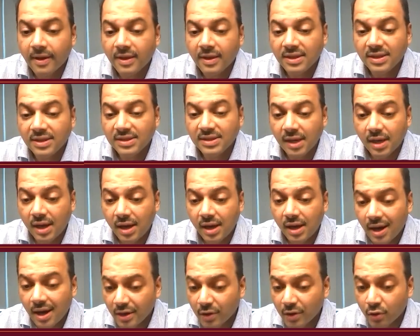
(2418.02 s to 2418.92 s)
These are
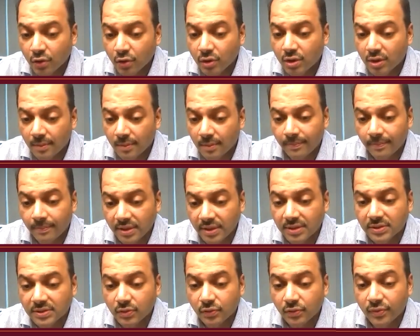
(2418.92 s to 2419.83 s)
high growth
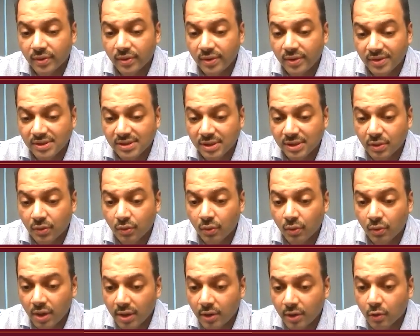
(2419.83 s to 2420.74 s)
companies. So we're investing into
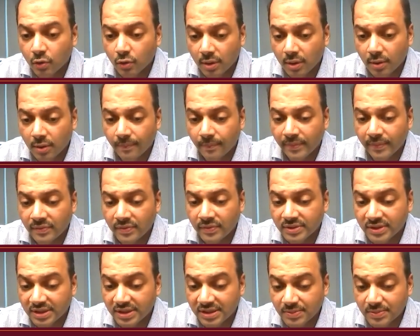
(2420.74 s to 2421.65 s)
high growth companies
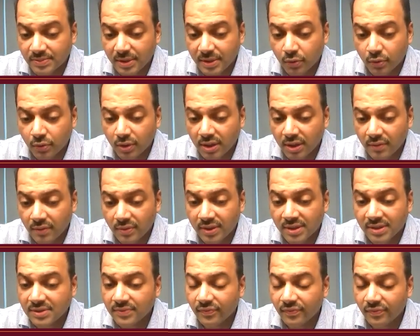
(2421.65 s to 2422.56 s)
which expect to
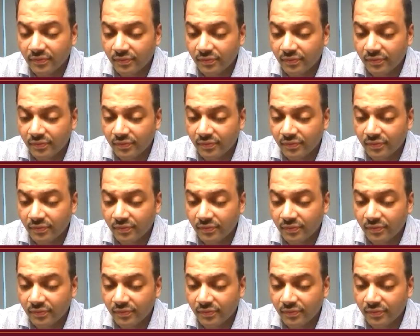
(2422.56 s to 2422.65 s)
deliver